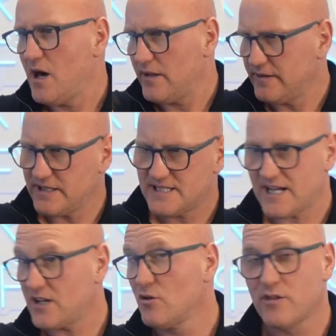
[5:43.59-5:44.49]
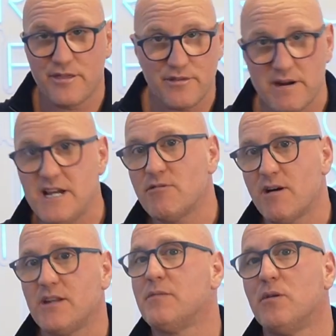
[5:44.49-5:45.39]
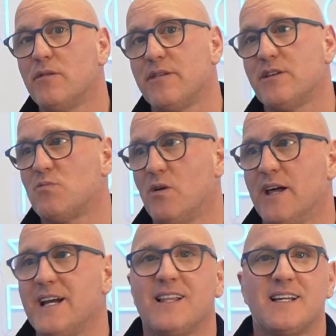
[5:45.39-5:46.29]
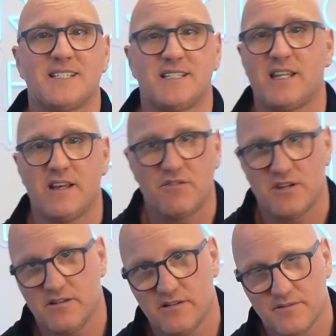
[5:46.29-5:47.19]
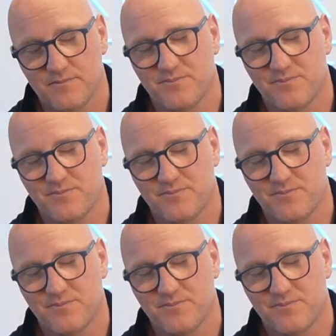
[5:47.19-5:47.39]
and they take another £3,000 a month as what they class as a dividend.